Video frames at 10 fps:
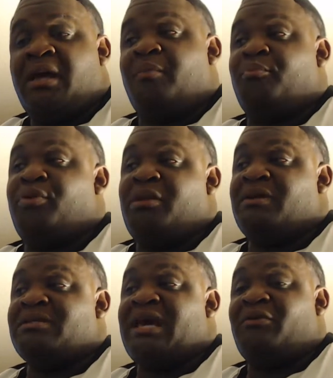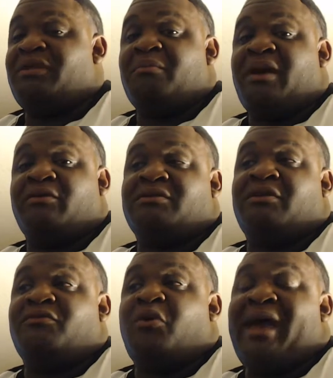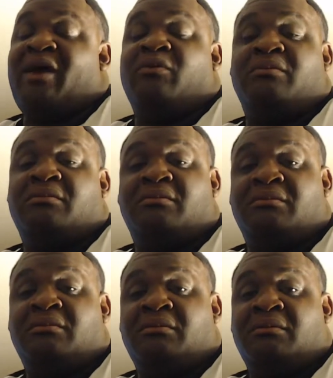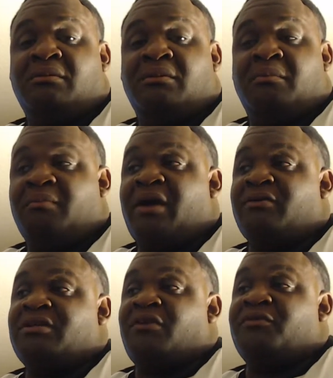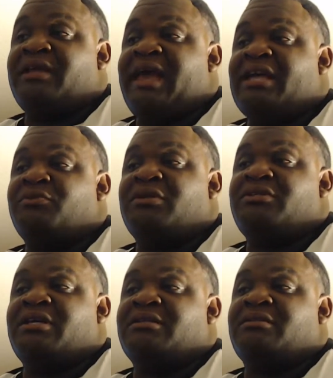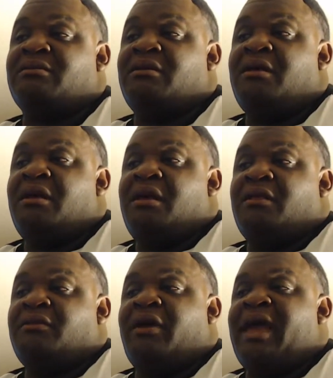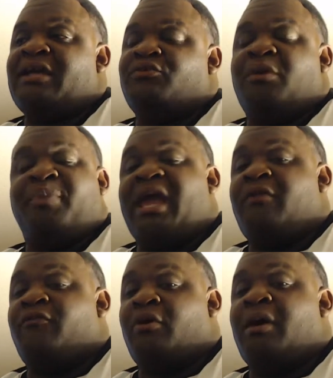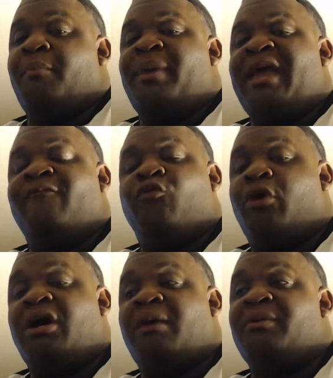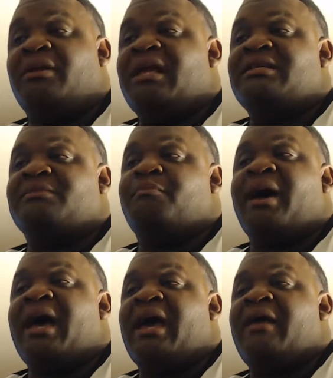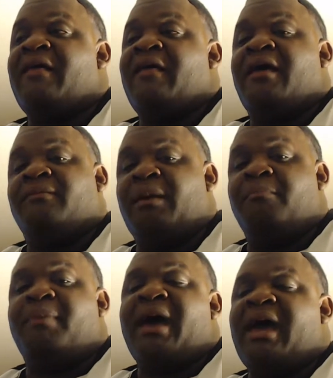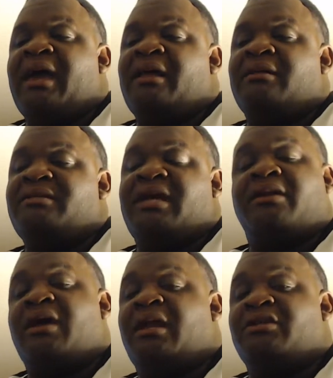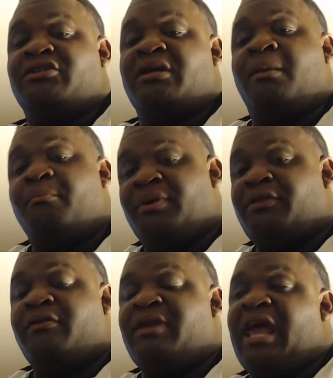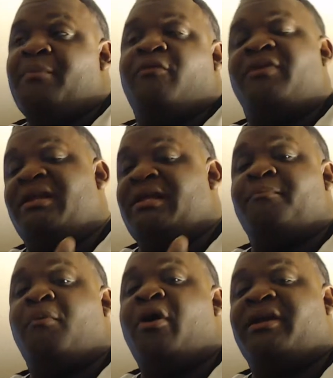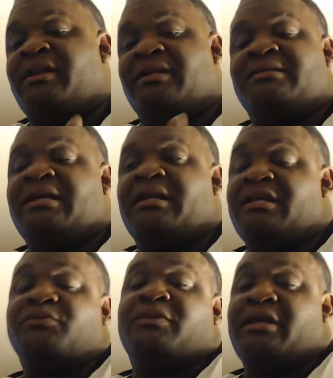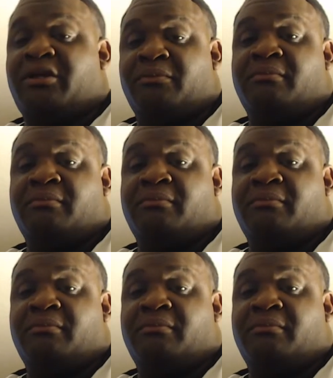Pretty much, I don't think Microsoft know how. Microsoft is actually just, they're actually a pay for company. They buy technology, put their name over it, and then market it and sell it. That's what they do.